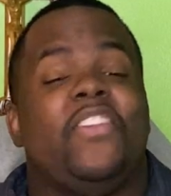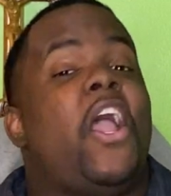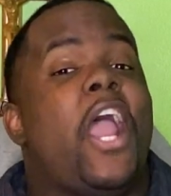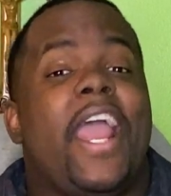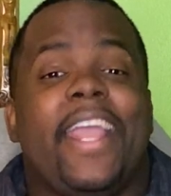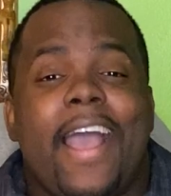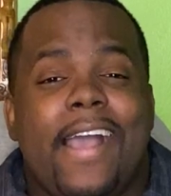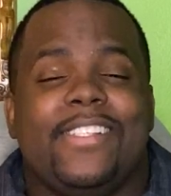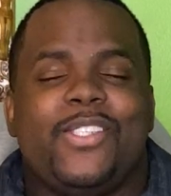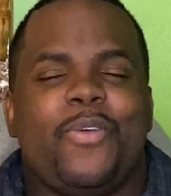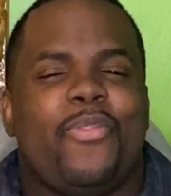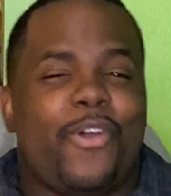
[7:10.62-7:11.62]
All right,
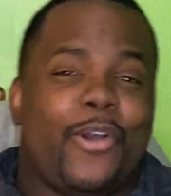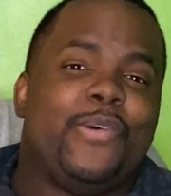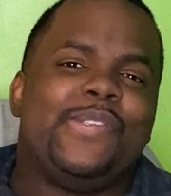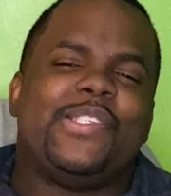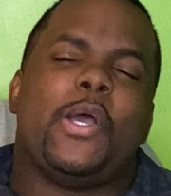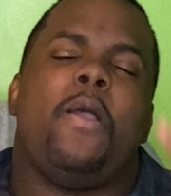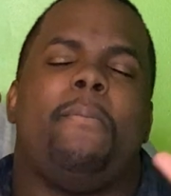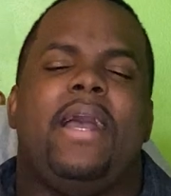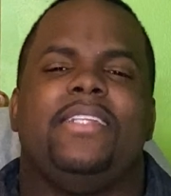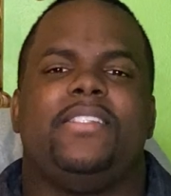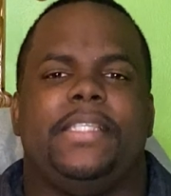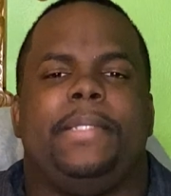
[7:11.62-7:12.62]
guys, so those are
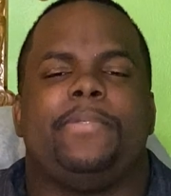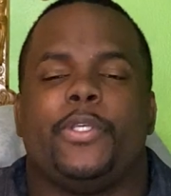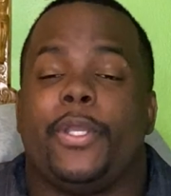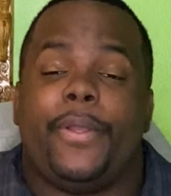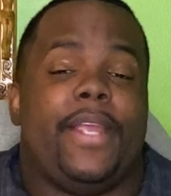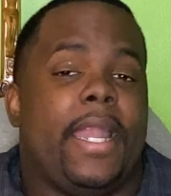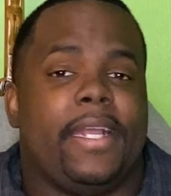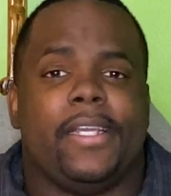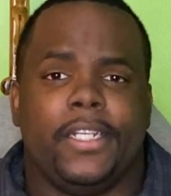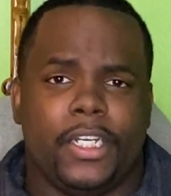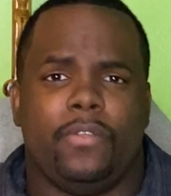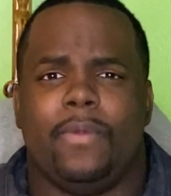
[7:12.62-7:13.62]
my tips on creating
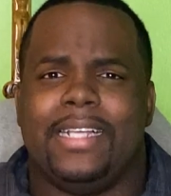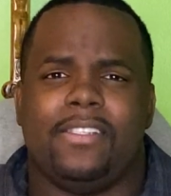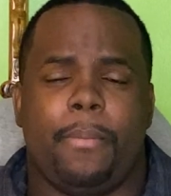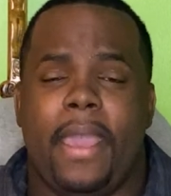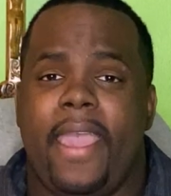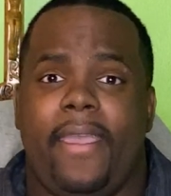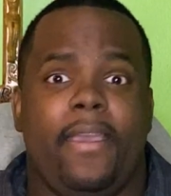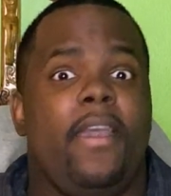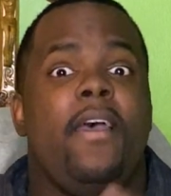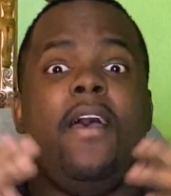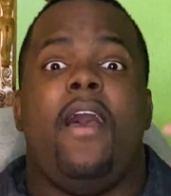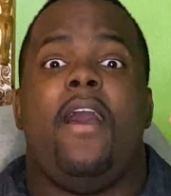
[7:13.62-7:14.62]
a good resume.
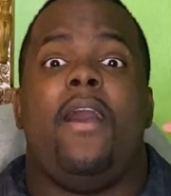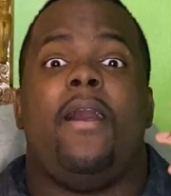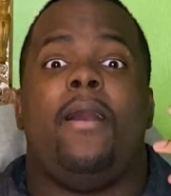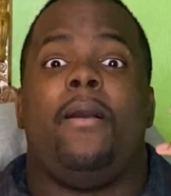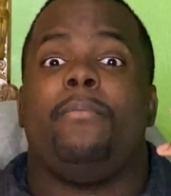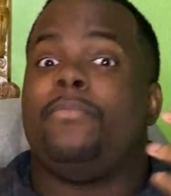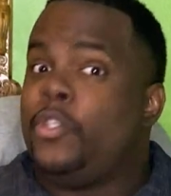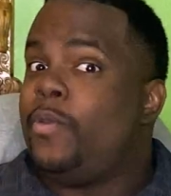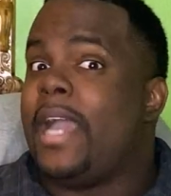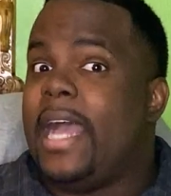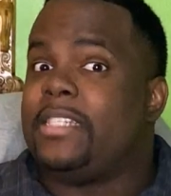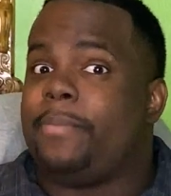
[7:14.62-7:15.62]
You
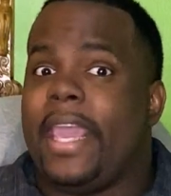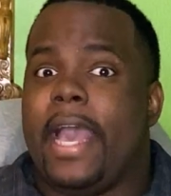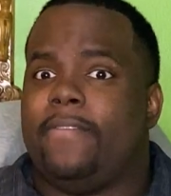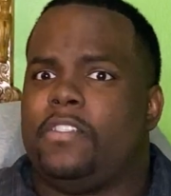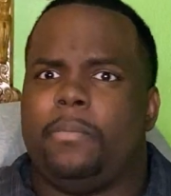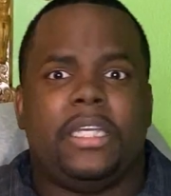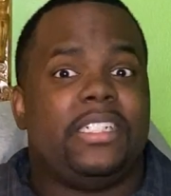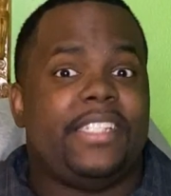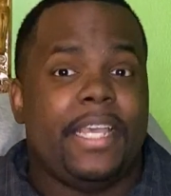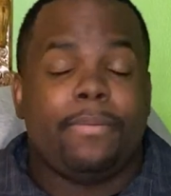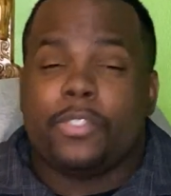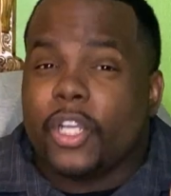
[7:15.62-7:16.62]
guys may have some good
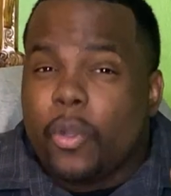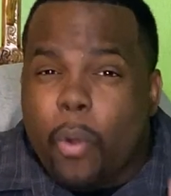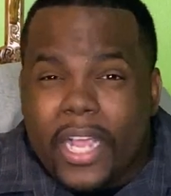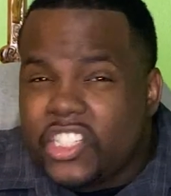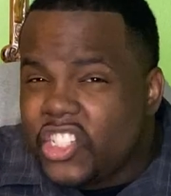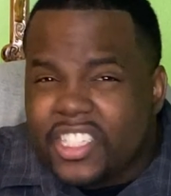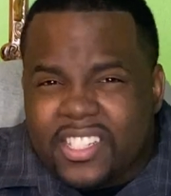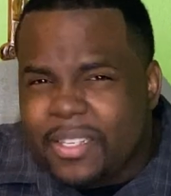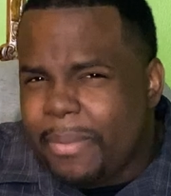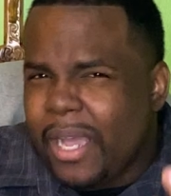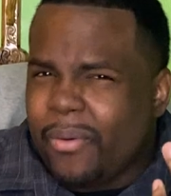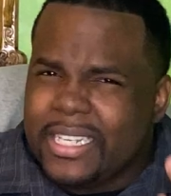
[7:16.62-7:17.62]
tips or questions
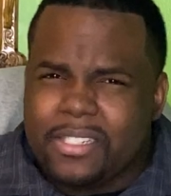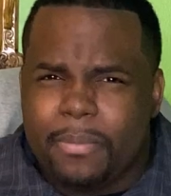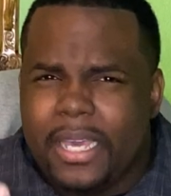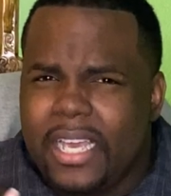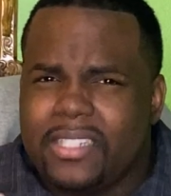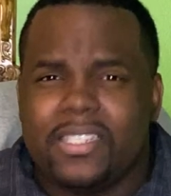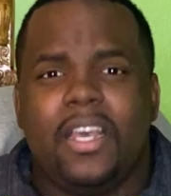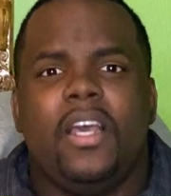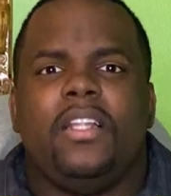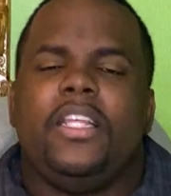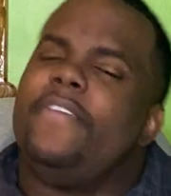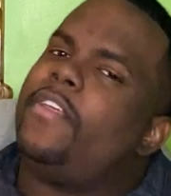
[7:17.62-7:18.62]
about resumes.
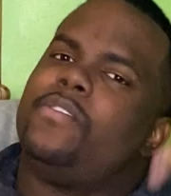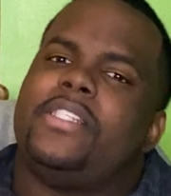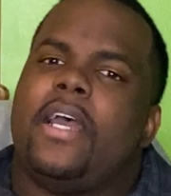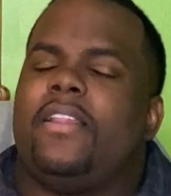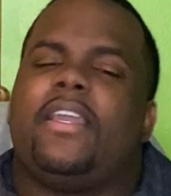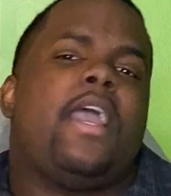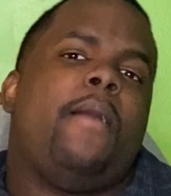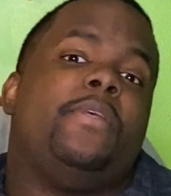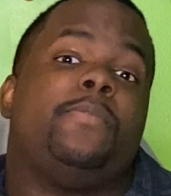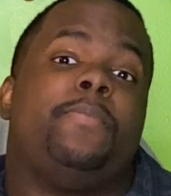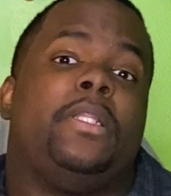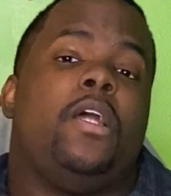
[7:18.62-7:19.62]
Leave those down in the
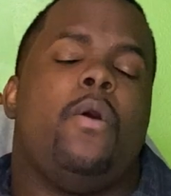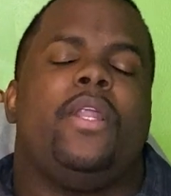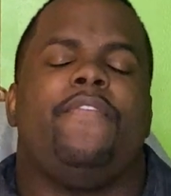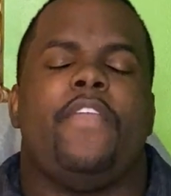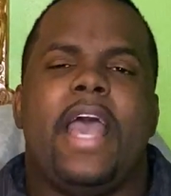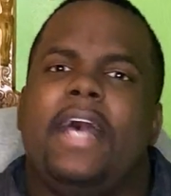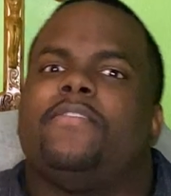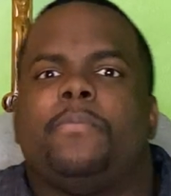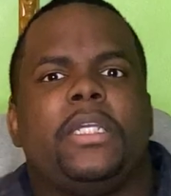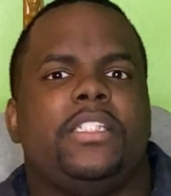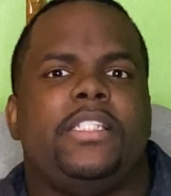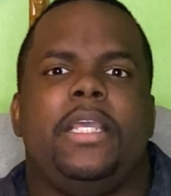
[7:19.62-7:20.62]
comments below. And if you have some
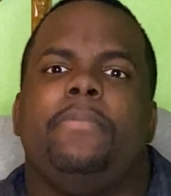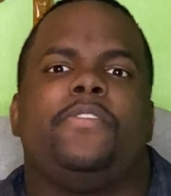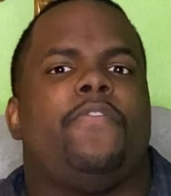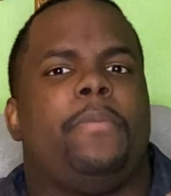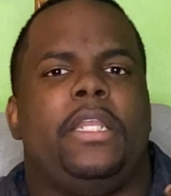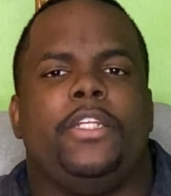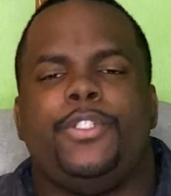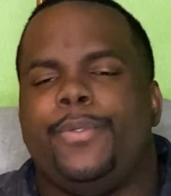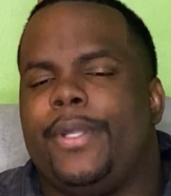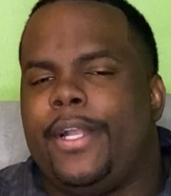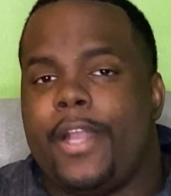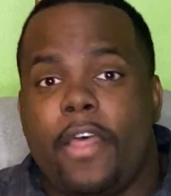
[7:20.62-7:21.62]
good tips for me to do
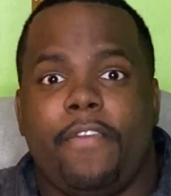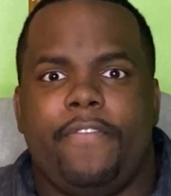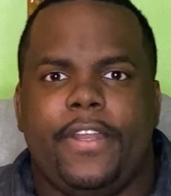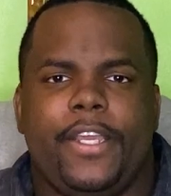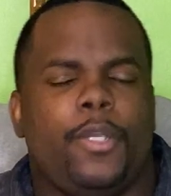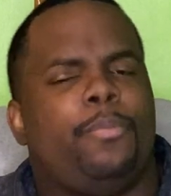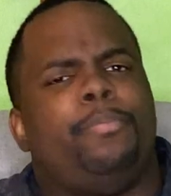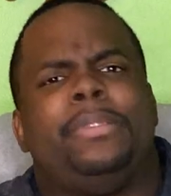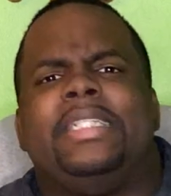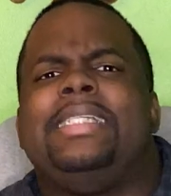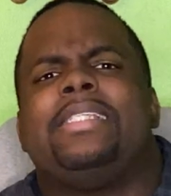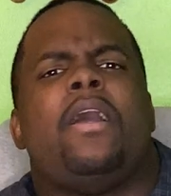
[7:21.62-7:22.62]
in another video,
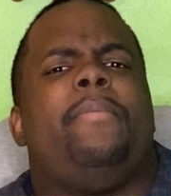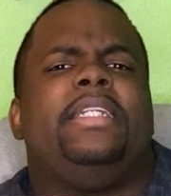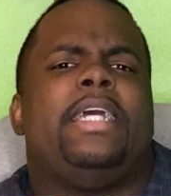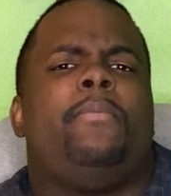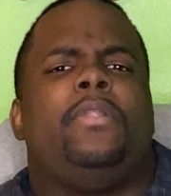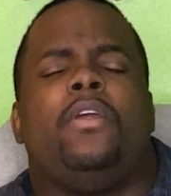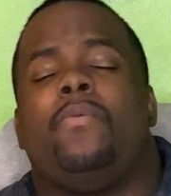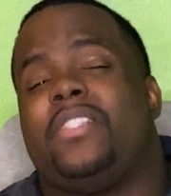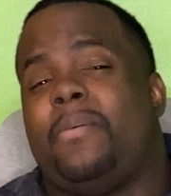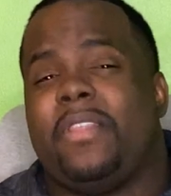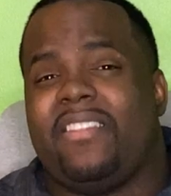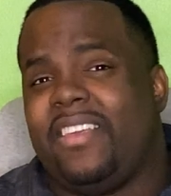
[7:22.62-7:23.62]
please comment down below with
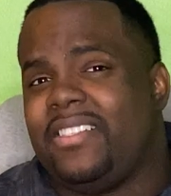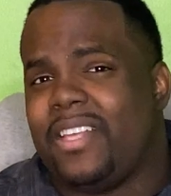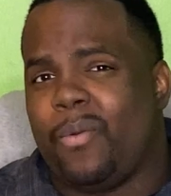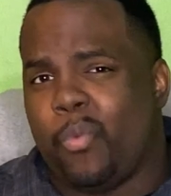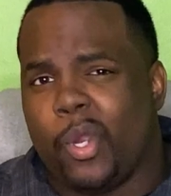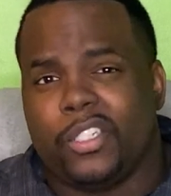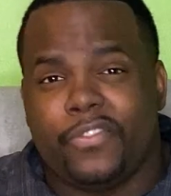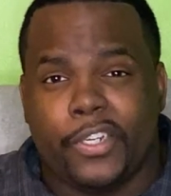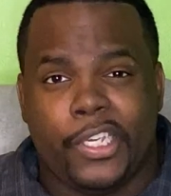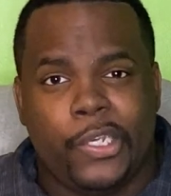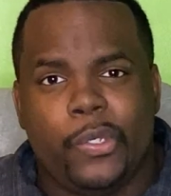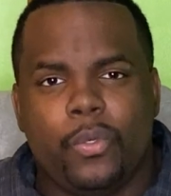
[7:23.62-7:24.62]
some of the things that have worked for
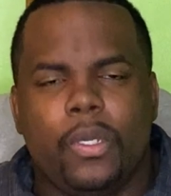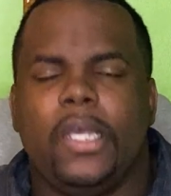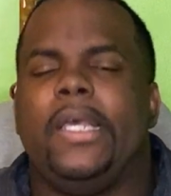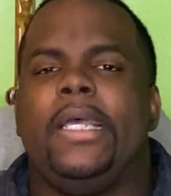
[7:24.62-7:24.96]
you.